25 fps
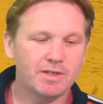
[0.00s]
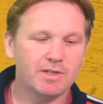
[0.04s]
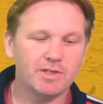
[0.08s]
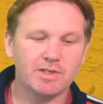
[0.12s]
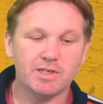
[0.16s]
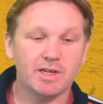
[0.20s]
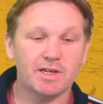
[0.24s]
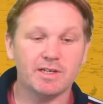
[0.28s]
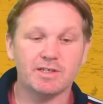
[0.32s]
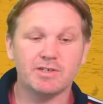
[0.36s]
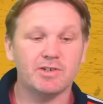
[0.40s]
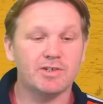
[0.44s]

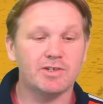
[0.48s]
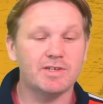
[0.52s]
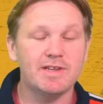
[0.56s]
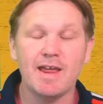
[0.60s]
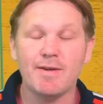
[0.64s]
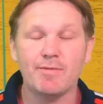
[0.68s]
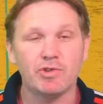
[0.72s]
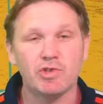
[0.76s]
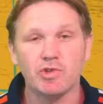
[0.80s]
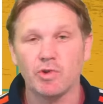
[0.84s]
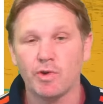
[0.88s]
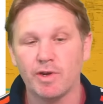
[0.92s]
It's just
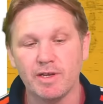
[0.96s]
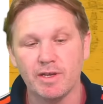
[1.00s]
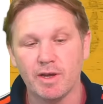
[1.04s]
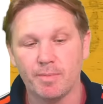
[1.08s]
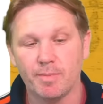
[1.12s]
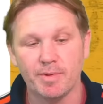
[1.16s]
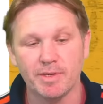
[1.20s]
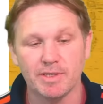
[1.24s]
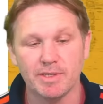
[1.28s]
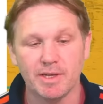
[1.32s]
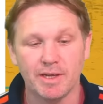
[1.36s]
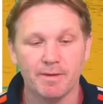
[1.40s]
never joined
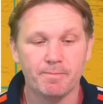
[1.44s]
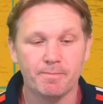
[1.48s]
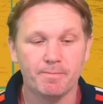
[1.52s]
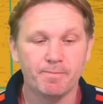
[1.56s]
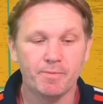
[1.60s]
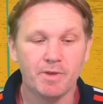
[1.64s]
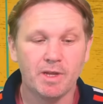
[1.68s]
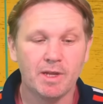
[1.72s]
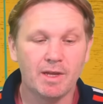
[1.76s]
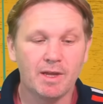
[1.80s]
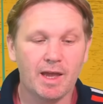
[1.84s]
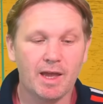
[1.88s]
up, is it?
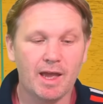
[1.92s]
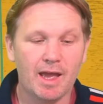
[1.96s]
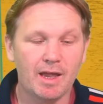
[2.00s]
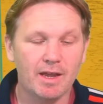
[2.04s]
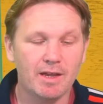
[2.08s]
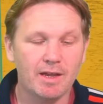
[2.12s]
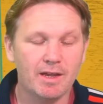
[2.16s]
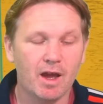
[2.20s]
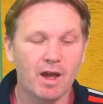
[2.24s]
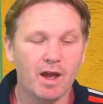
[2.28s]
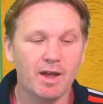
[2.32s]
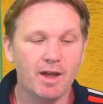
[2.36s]

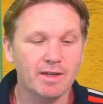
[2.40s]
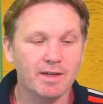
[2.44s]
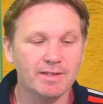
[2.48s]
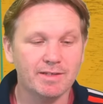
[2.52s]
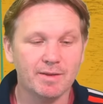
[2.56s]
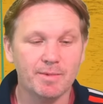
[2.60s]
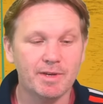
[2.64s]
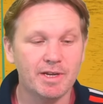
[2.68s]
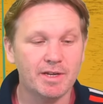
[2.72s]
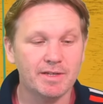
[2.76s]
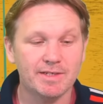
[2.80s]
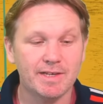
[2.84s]
And I
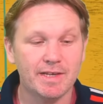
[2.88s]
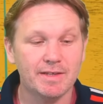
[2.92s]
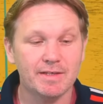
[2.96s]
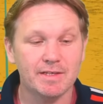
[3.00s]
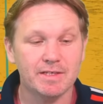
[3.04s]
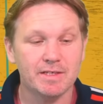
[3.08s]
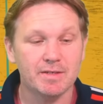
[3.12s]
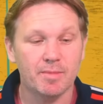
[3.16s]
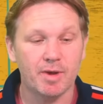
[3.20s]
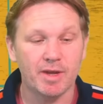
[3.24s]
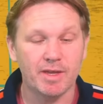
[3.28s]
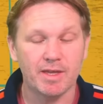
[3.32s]
say this
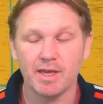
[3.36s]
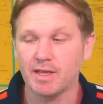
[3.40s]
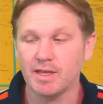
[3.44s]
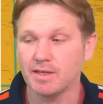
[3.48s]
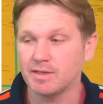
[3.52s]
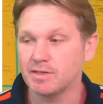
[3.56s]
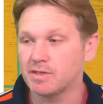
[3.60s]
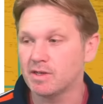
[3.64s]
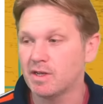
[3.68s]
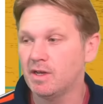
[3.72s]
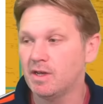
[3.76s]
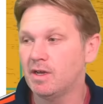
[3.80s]
to my
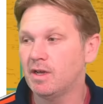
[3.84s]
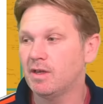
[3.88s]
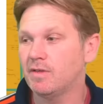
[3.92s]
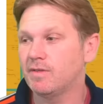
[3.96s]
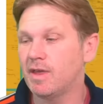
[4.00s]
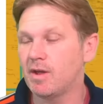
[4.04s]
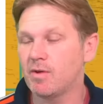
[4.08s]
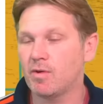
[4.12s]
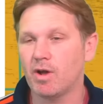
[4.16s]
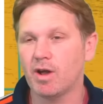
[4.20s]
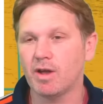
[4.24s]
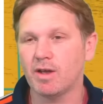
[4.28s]
kids.
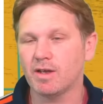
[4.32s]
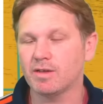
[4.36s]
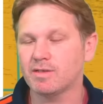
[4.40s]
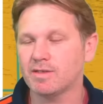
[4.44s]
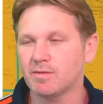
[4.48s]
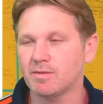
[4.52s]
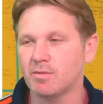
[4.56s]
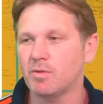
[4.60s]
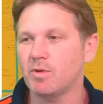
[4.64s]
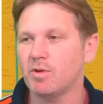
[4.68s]
They're teenagers